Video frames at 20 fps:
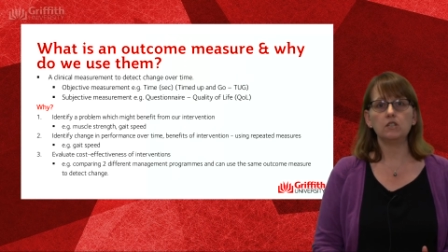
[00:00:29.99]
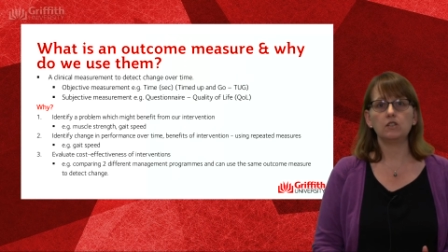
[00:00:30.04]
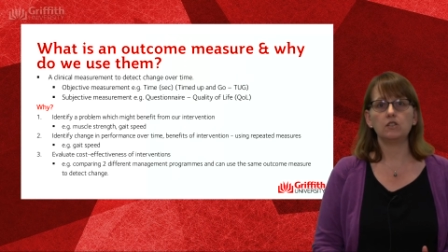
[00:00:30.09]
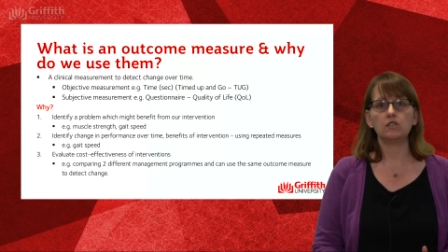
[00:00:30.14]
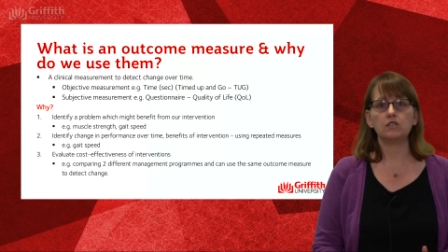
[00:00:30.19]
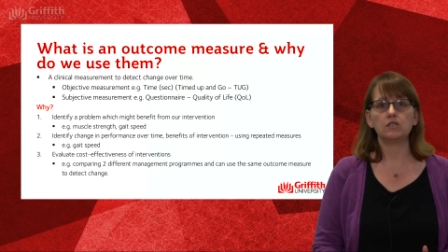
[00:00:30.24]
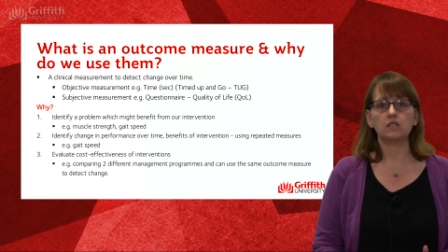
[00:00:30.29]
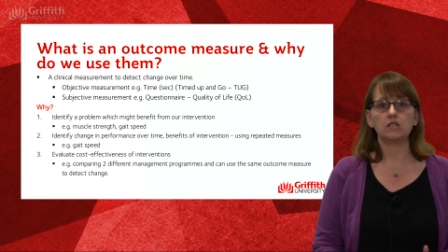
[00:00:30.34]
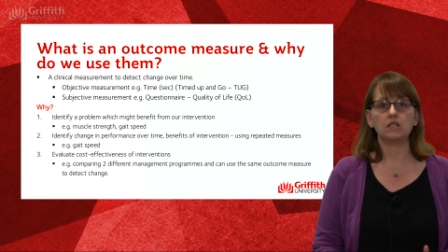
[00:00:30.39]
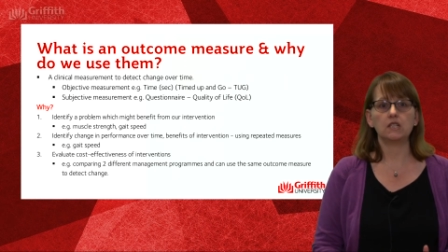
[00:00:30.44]

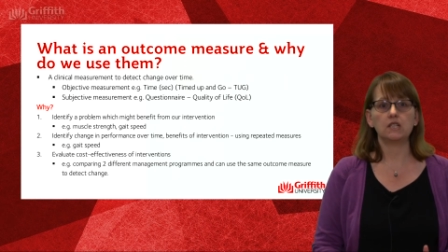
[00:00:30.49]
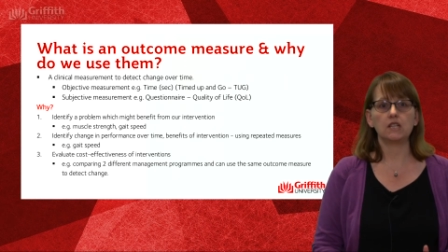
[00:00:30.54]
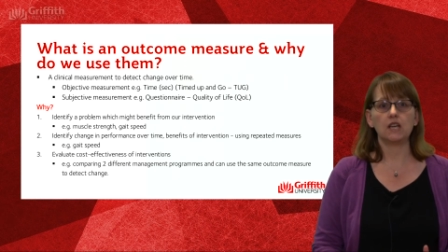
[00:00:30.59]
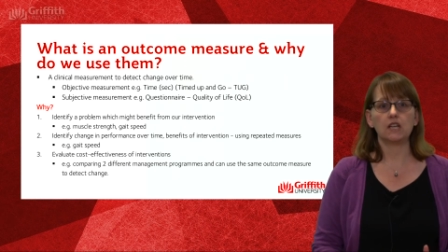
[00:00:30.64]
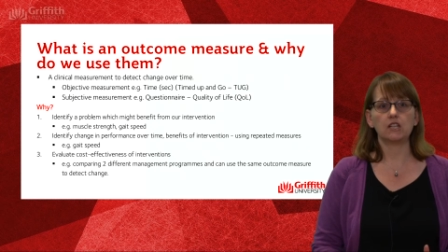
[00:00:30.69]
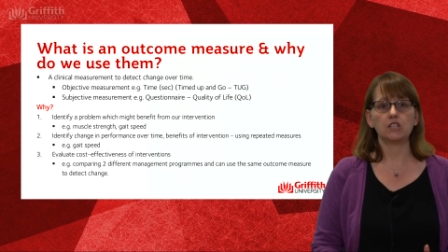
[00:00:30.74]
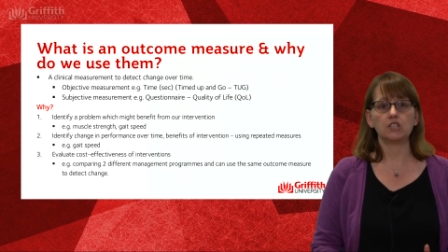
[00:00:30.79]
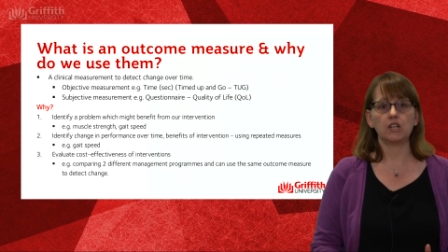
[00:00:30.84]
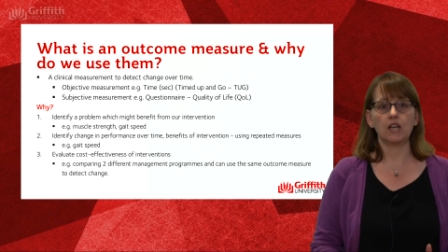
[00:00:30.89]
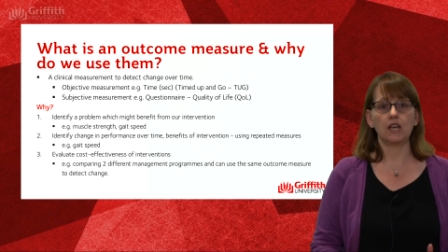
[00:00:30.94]
used to
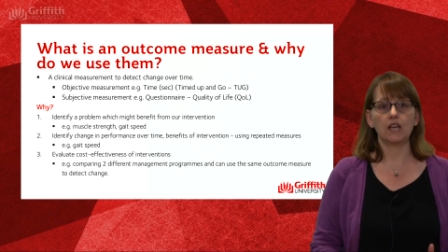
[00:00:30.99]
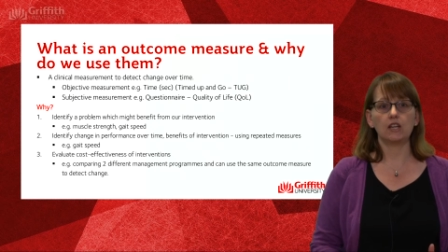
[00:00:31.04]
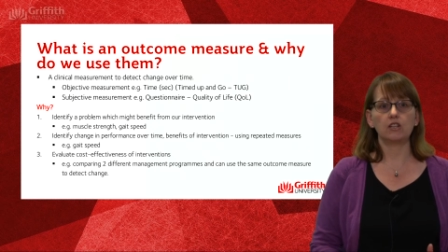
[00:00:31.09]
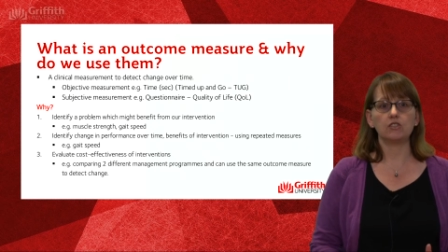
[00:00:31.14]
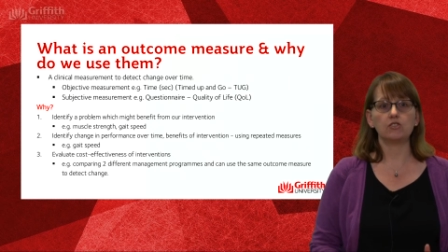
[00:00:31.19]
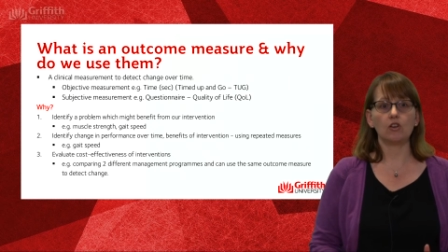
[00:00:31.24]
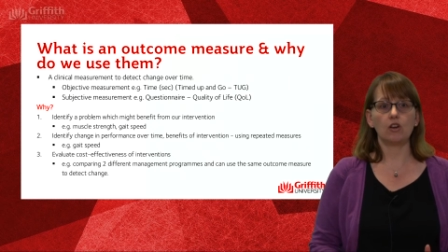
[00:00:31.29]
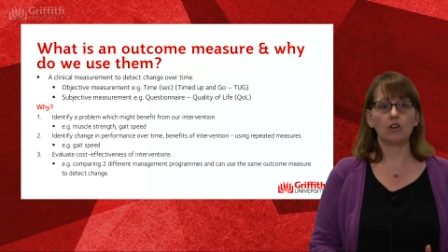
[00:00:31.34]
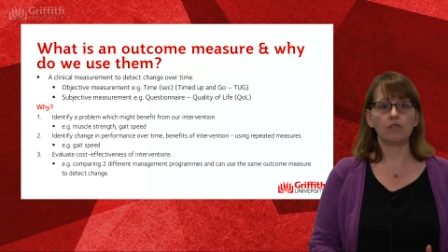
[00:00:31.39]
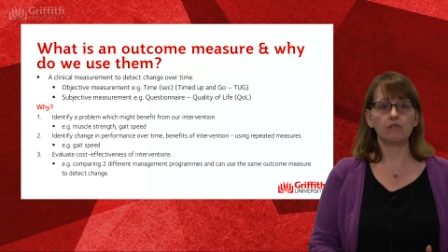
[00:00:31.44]
detect
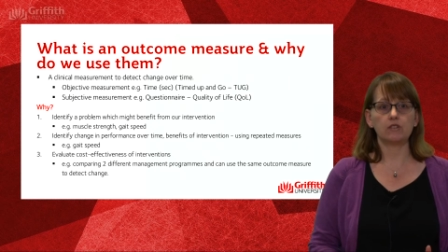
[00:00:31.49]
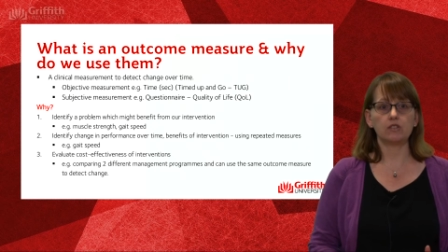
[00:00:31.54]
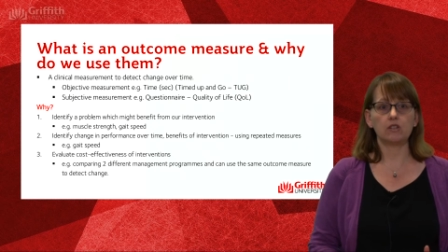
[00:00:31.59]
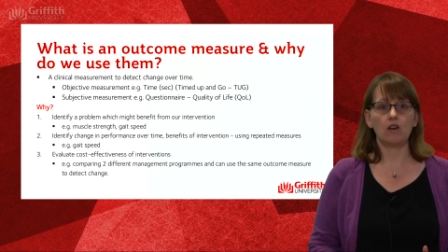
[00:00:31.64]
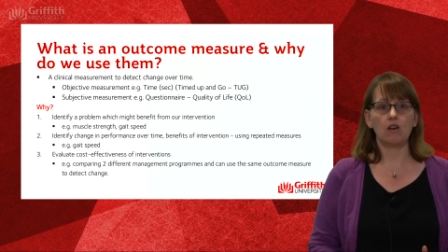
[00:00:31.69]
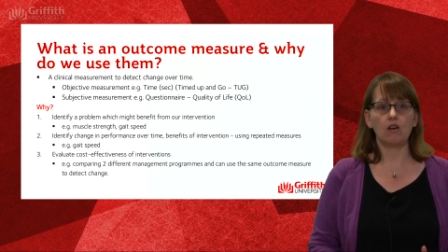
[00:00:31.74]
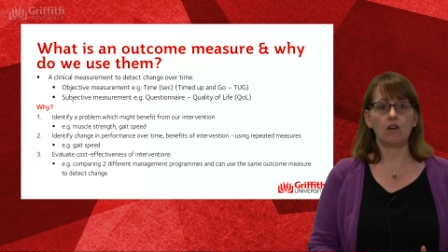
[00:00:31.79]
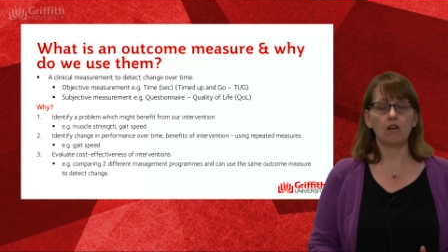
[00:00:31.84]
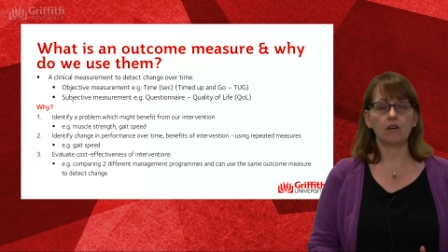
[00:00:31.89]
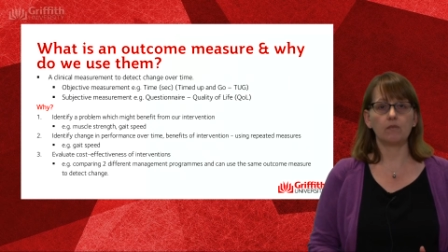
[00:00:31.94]
change over
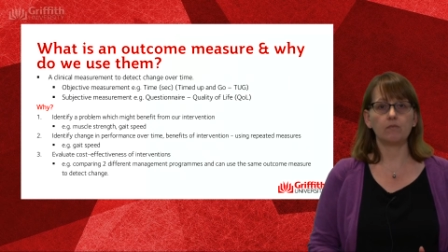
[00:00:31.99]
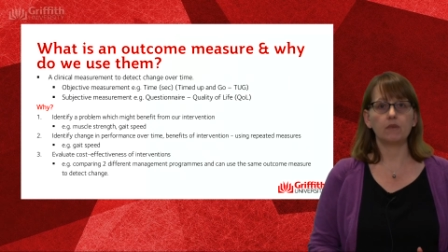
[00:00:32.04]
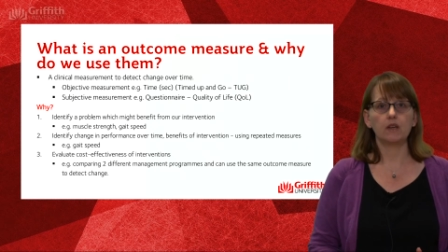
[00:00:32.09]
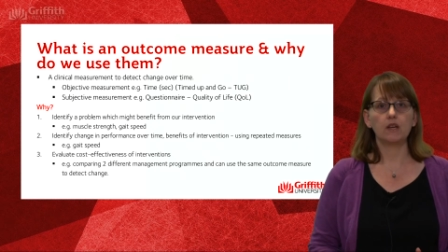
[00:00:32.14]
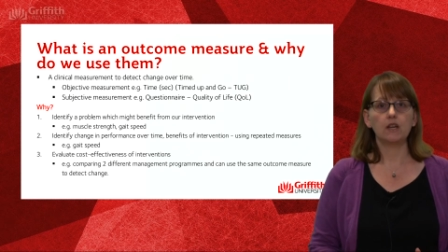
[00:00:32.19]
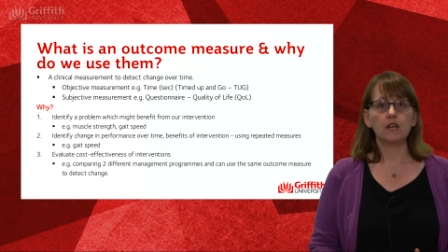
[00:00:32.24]
time.